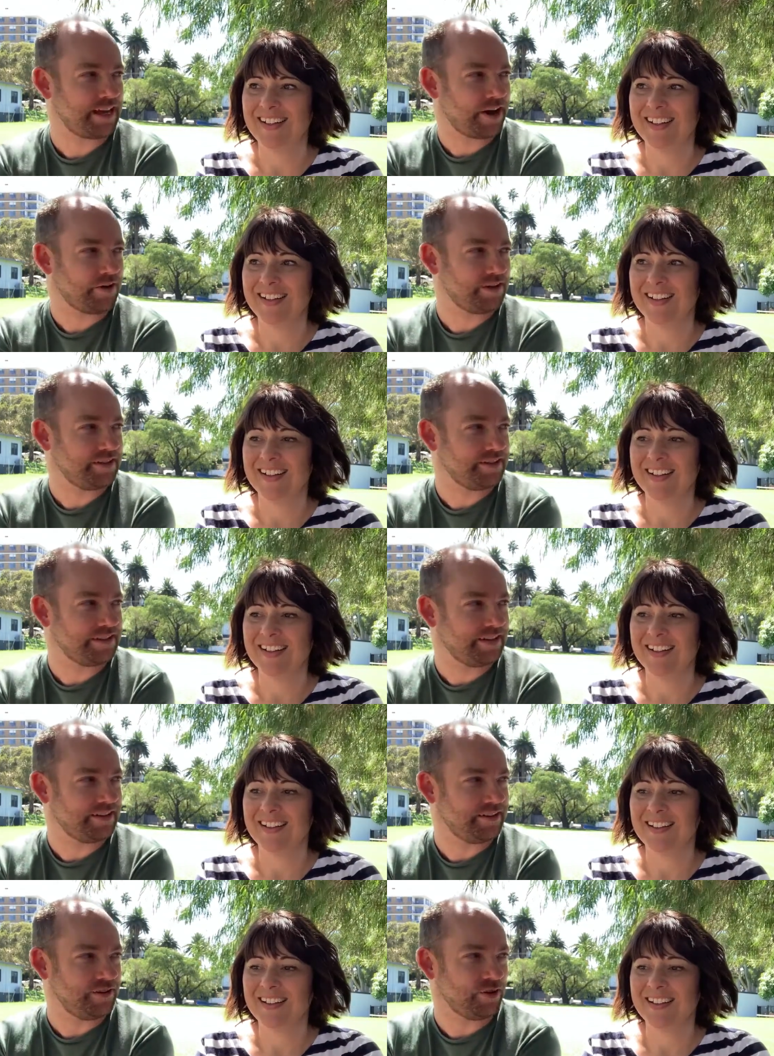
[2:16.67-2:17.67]
Speaker 1: characters
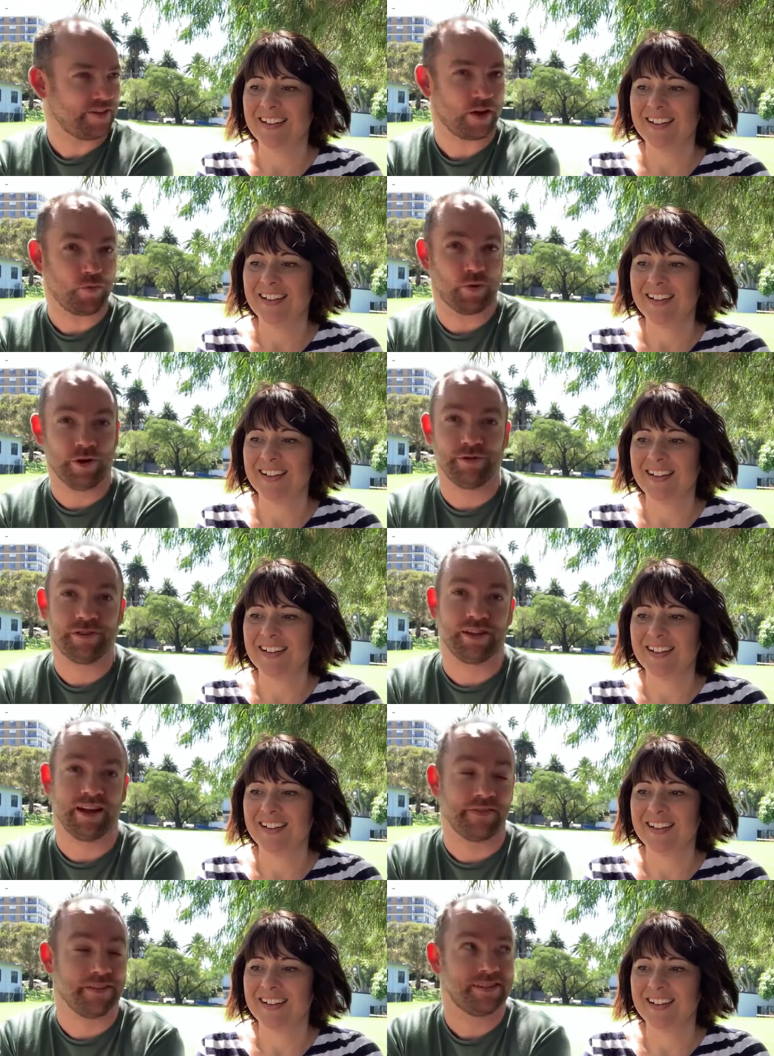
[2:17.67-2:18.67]
and you know that world to
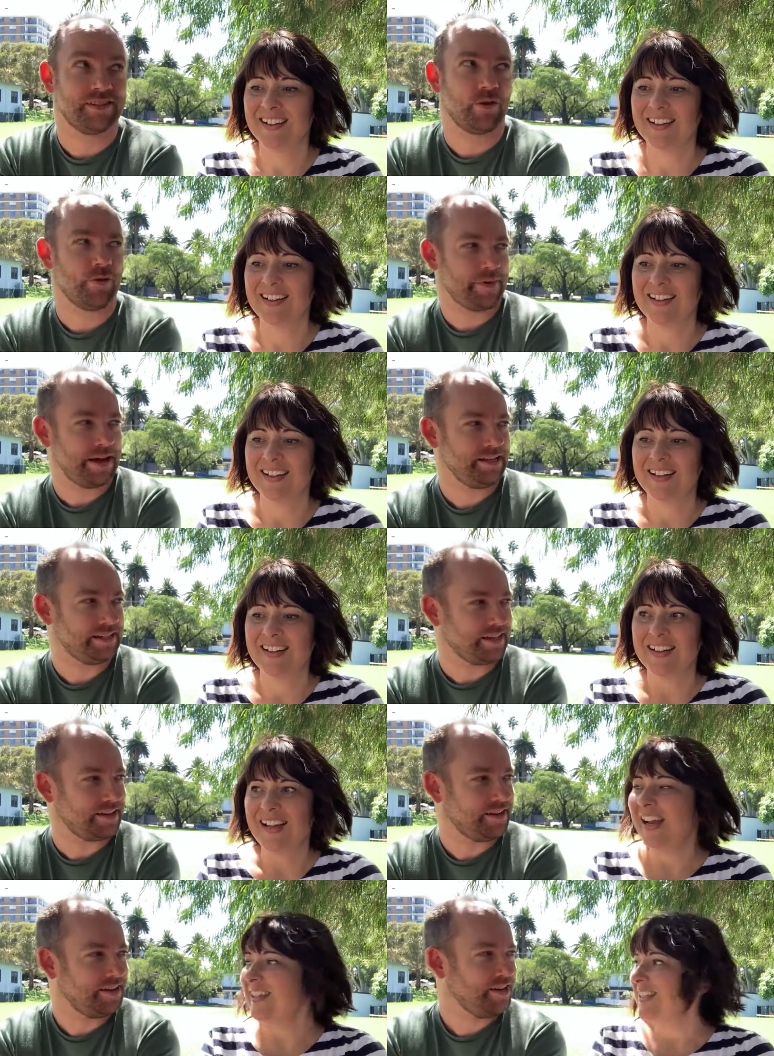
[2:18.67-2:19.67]
life it's so amazing
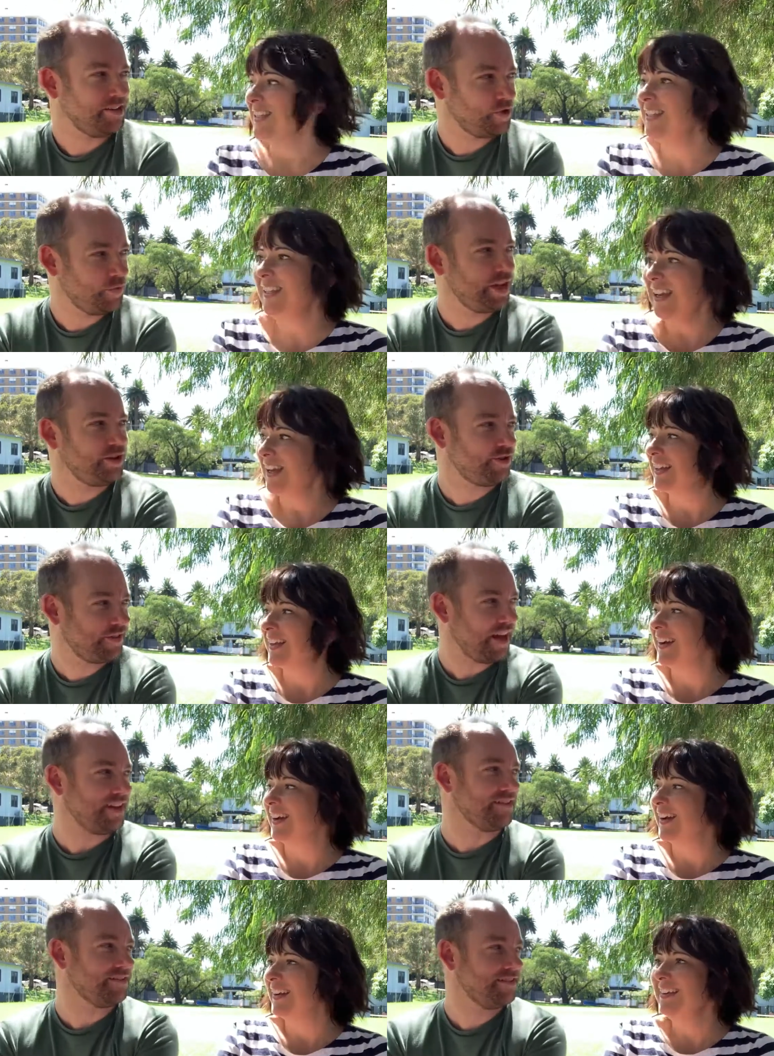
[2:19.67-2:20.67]
it's so yeah. we could do
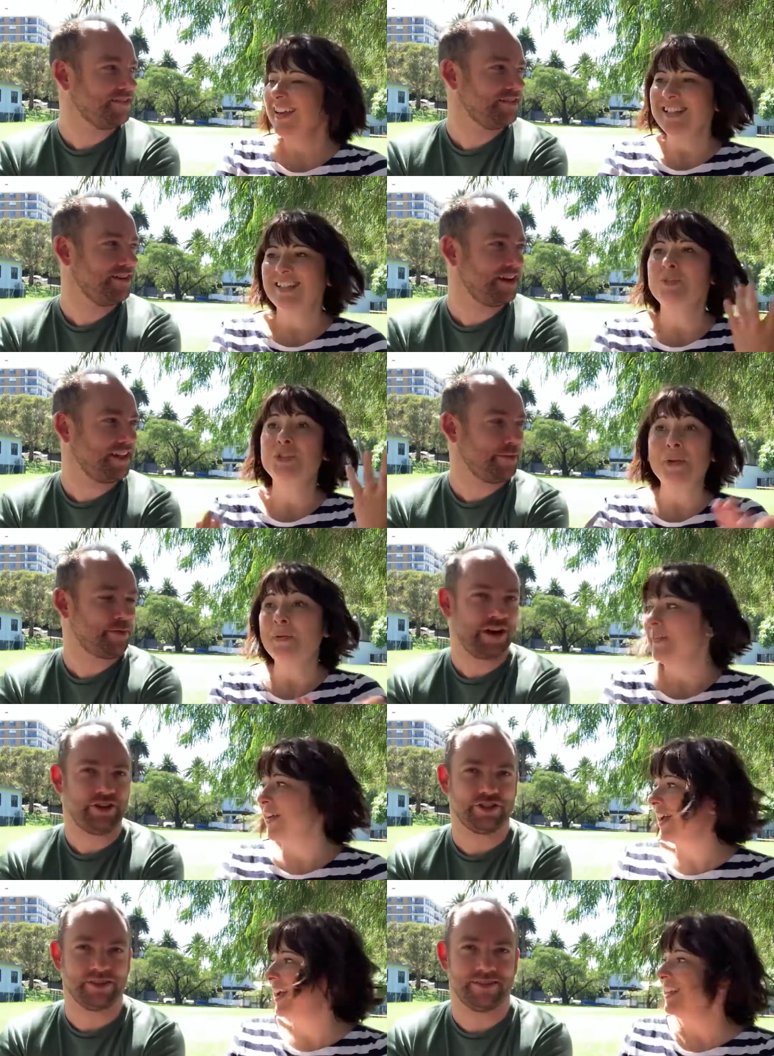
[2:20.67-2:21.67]
that
Speaker 2: yes
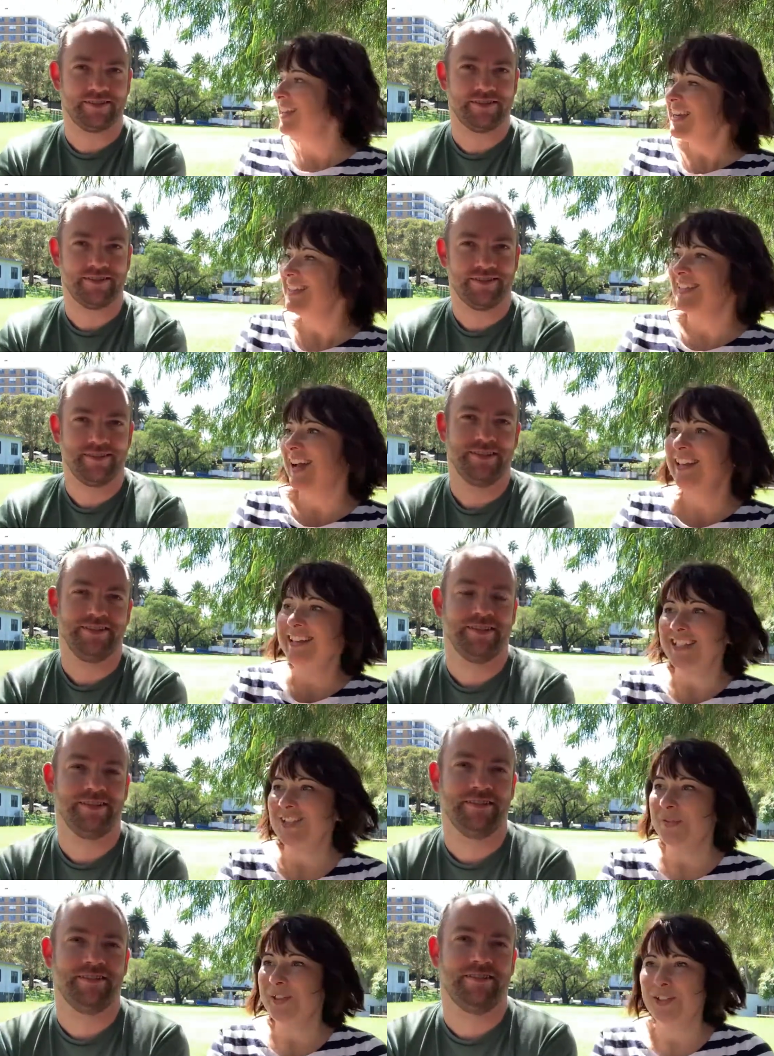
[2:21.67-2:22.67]
collaboration so, yes and
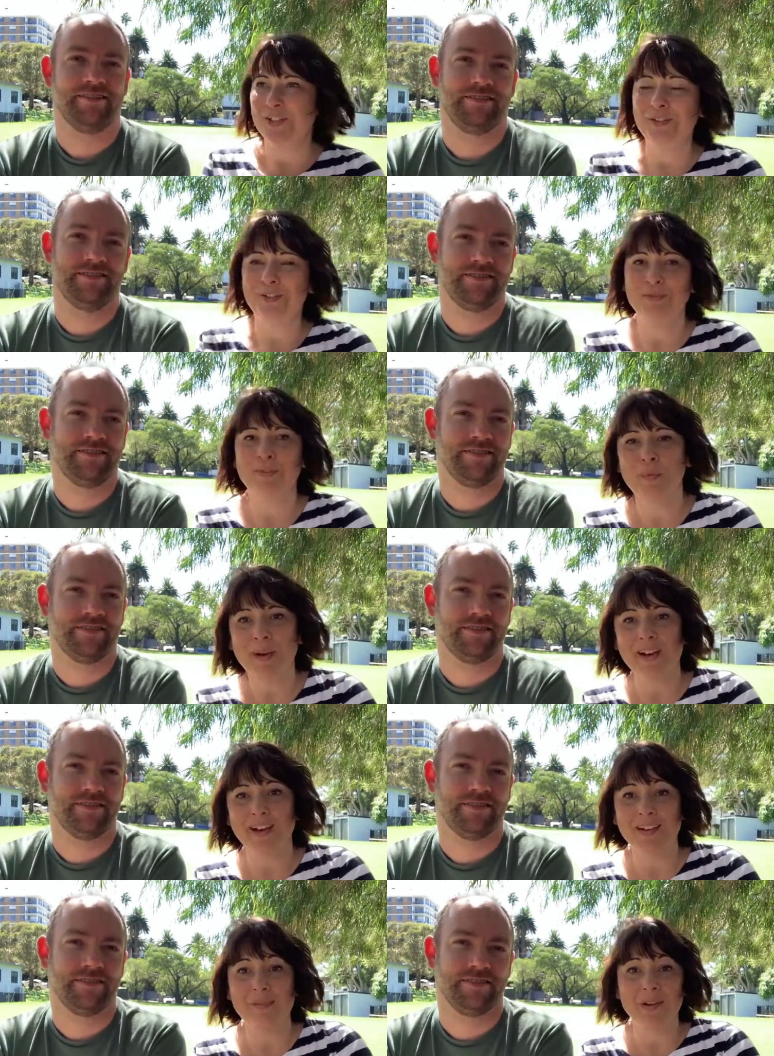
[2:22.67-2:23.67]
that's what we do for
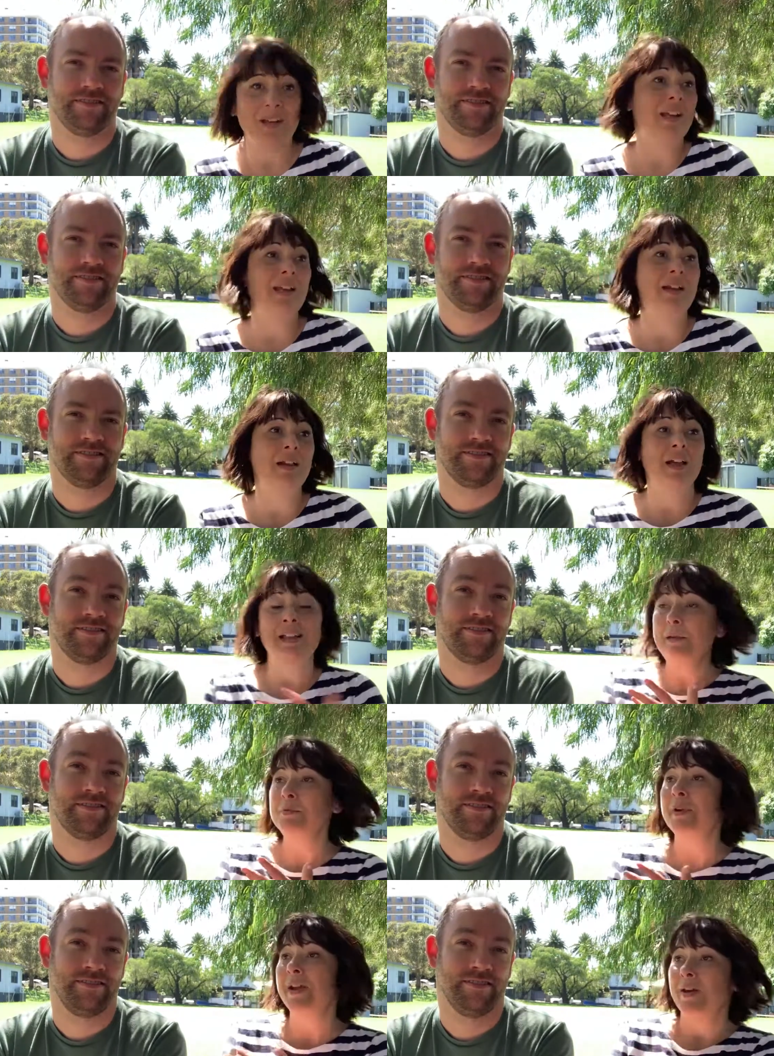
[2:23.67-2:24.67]
work we
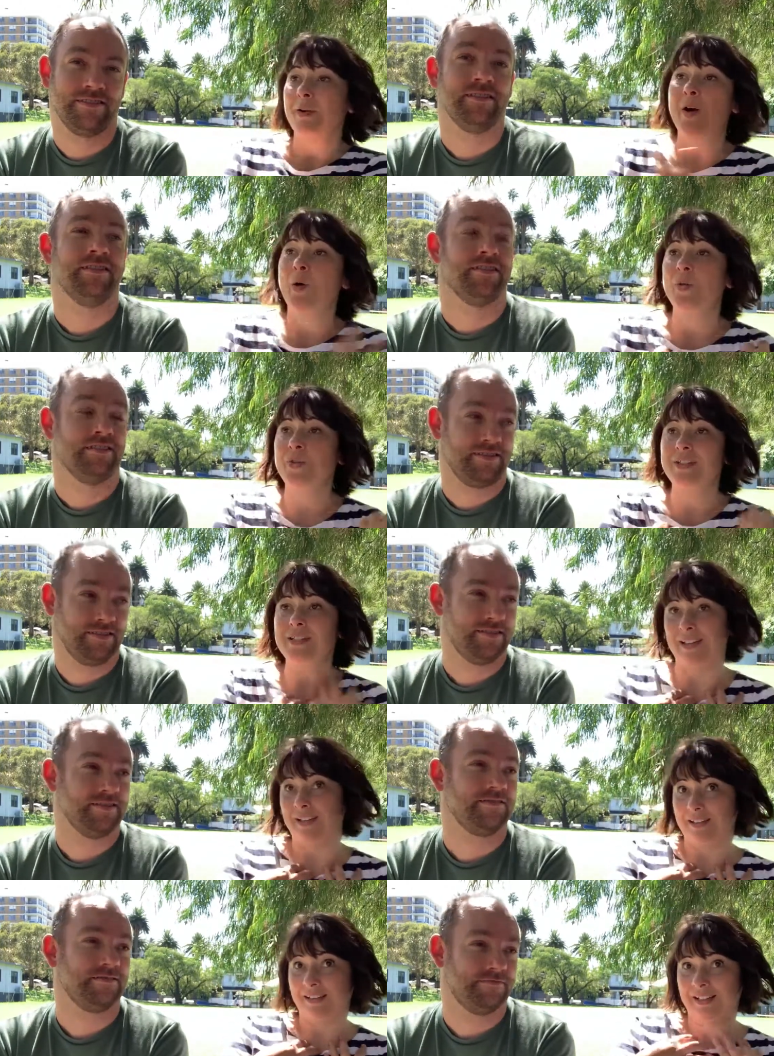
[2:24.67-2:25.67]
collaborate authors
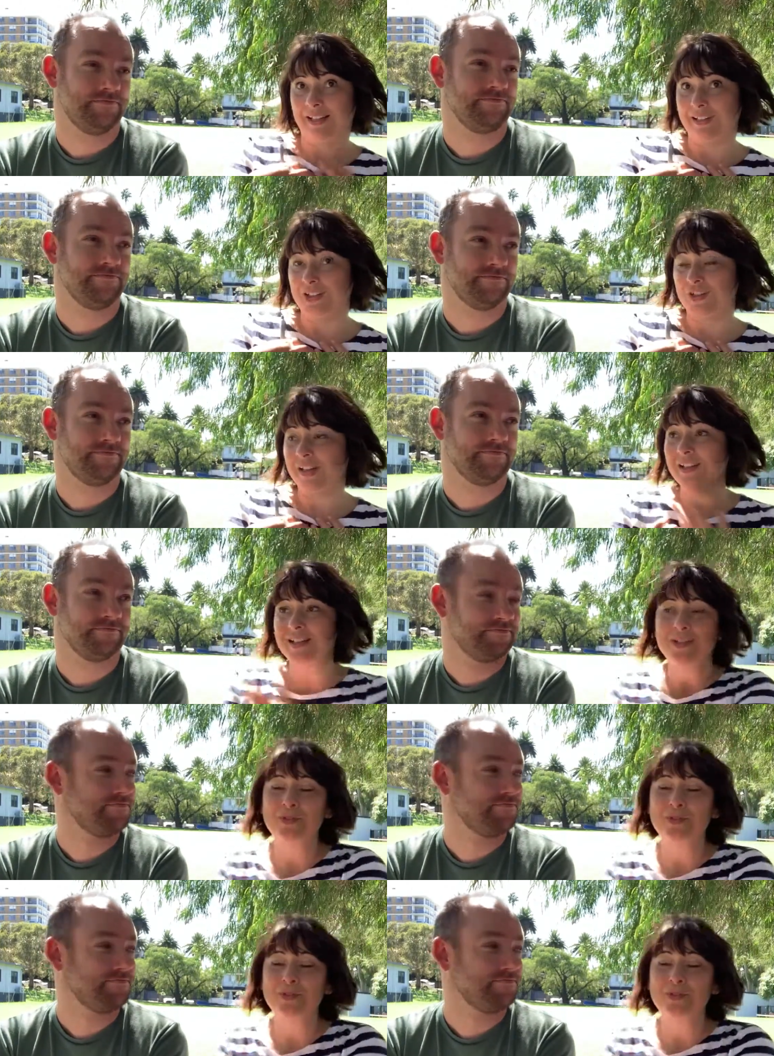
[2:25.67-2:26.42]
illustrators and